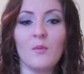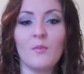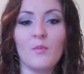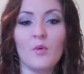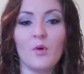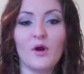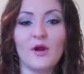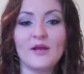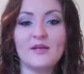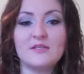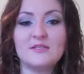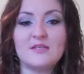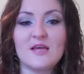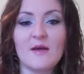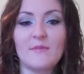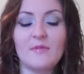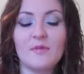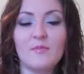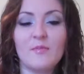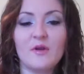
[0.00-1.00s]
more in
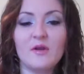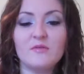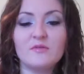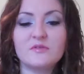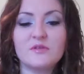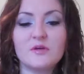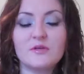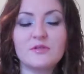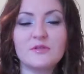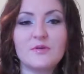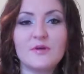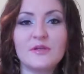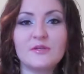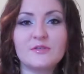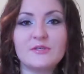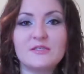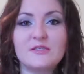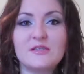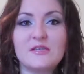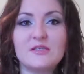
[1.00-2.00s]
depth, but it was also
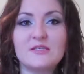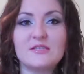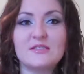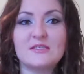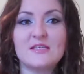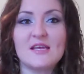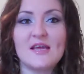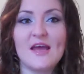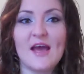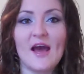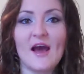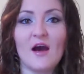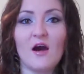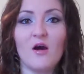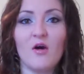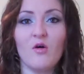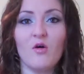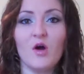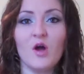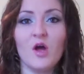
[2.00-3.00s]
interesting to see
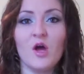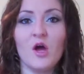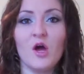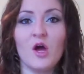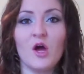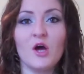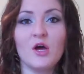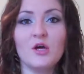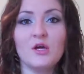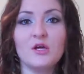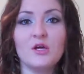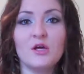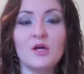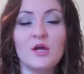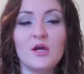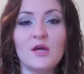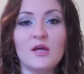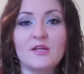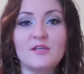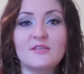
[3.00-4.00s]
how
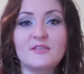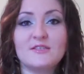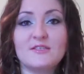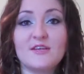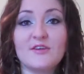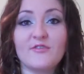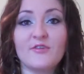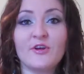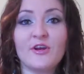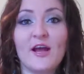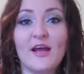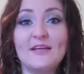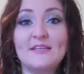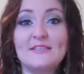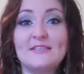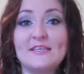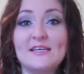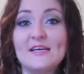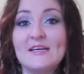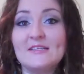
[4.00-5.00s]
different
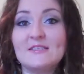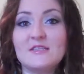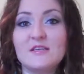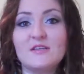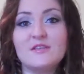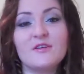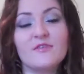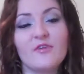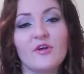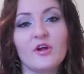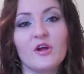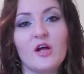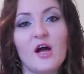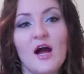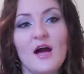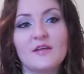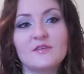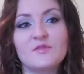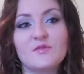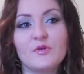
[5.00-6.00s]
ideas in different
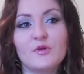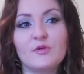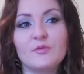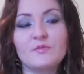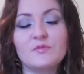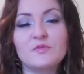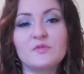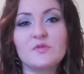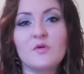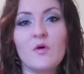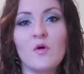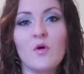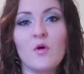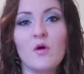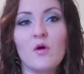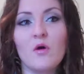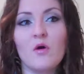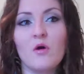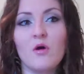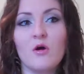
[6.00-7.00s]
classrooms
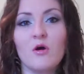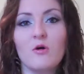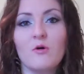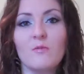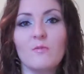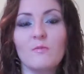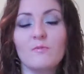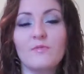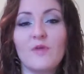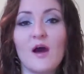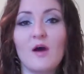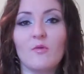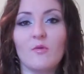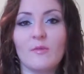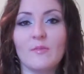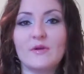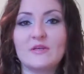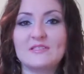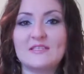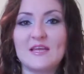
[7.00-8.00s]
that
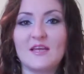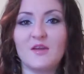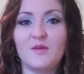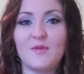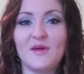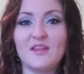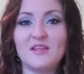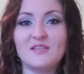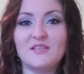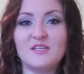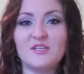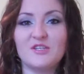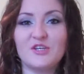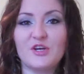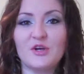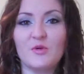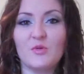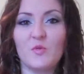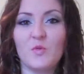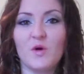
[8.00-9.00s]
were presented by the
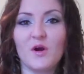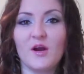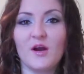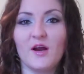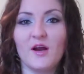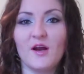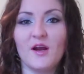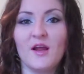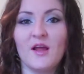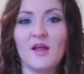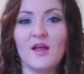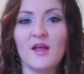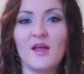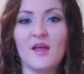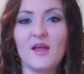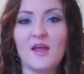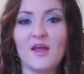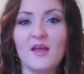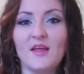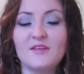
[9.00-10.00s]
teacher were
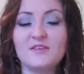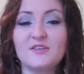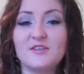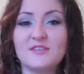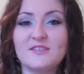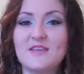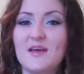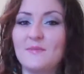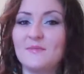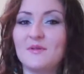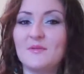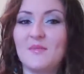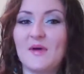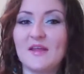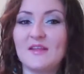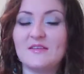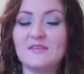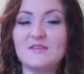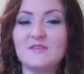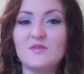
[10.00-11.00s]
intercepted
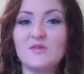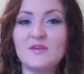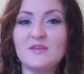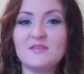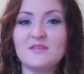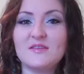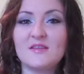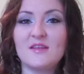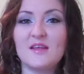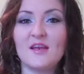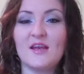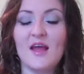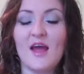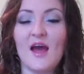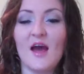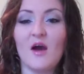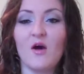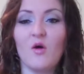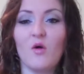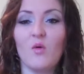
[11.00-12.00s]
by the students, and then
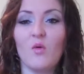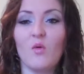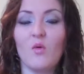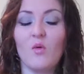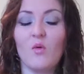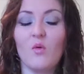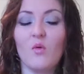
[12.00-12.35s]
how